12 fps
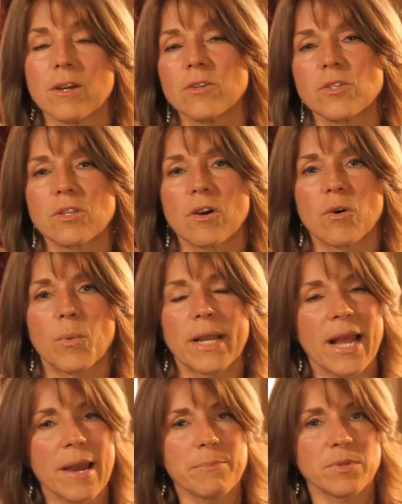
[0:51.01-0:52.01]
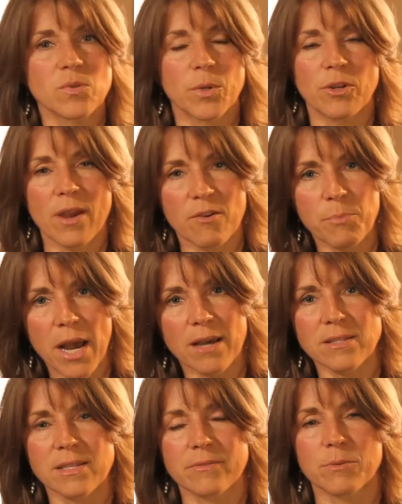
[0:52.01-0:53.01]
So what happens when you have
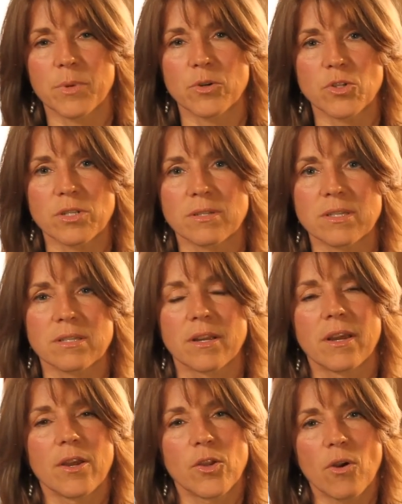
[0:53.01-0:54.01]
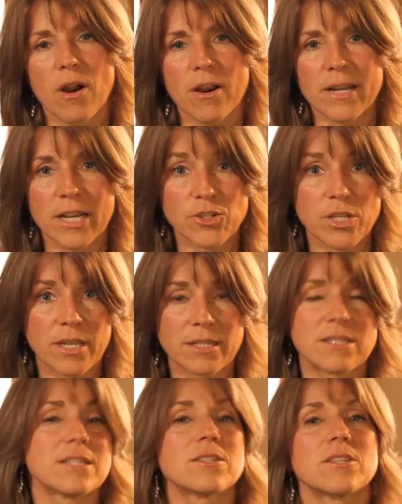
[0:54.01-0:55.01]
positive emotions? Your heart actually
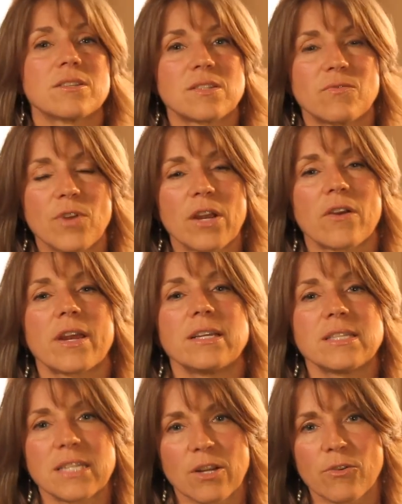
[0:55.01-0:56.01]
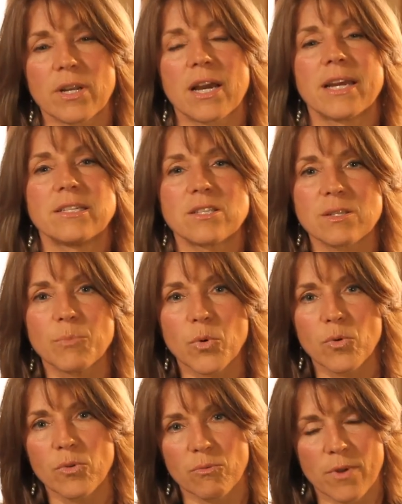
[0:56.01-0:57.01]
gets into this very synchronized,
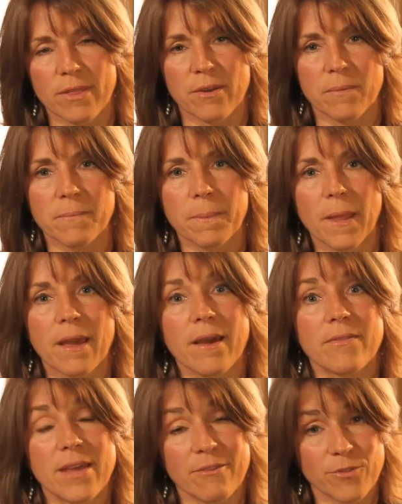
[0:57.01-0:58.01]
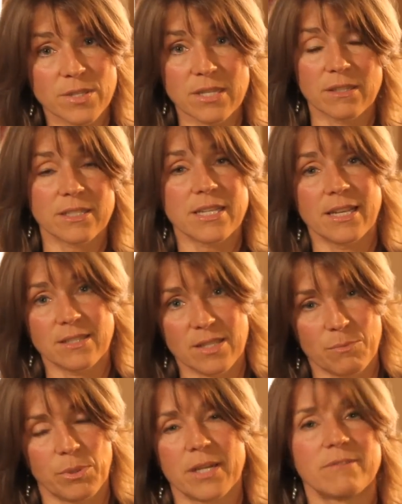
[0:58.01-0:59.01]
smooth rhythm that facilitates
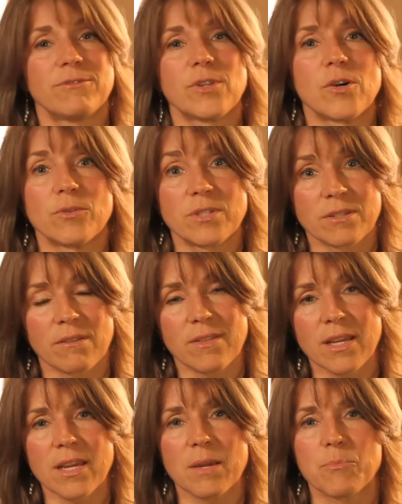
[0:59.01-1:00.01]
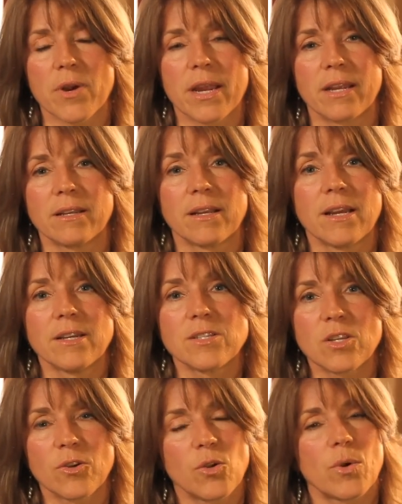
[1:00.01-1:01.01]
the blood flow to the thinking brain.
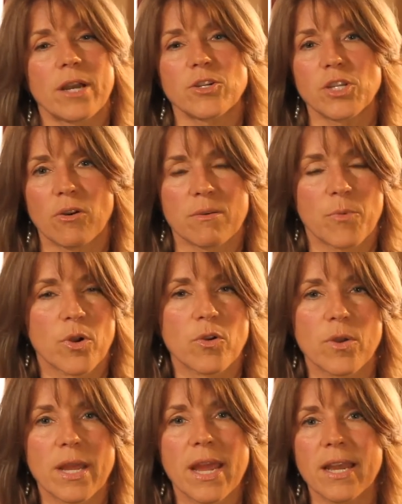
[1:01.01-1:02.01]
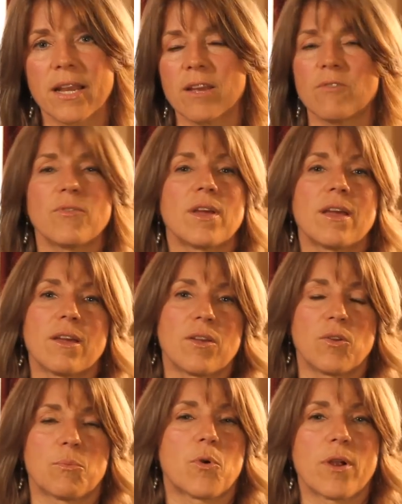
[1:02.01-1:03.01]
So you actually are more creative,
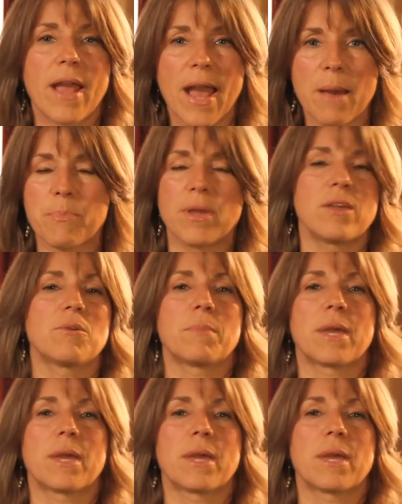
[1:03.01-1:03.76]
you're more happy, you